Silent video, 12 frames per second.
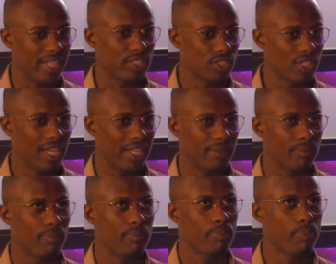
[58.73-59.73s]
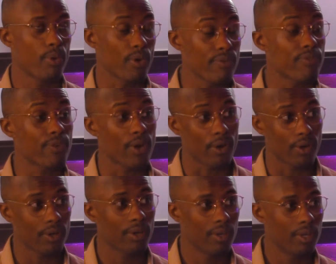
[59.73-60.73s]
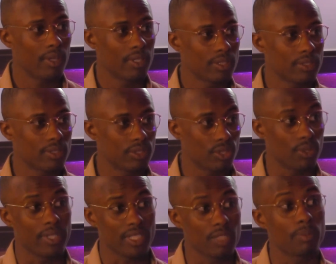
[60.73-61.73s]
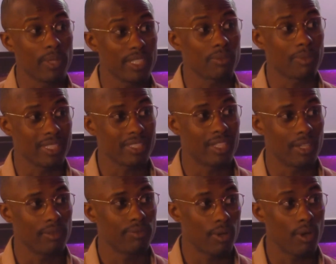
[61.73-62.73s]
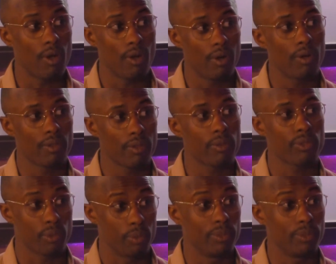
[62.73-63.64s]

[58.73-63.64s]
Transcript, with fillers: I, I prefer to express myself through